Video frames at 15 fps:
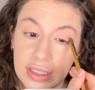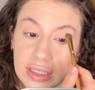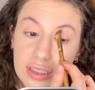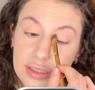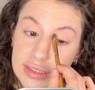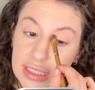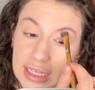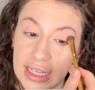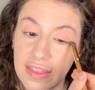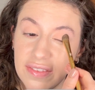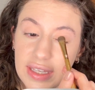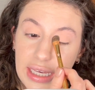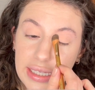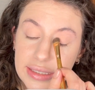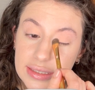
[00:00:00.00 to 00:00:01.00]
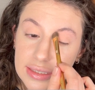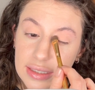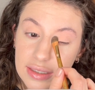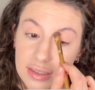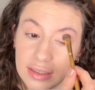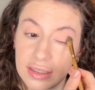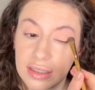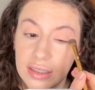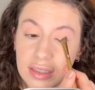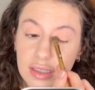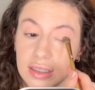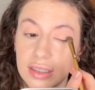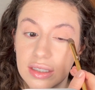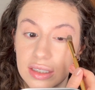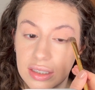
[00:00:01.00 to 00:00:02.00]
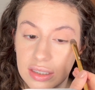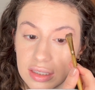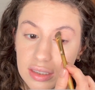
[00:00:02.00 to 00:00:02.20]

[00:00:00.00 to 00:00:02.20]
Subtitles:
little Makeup Forever palette.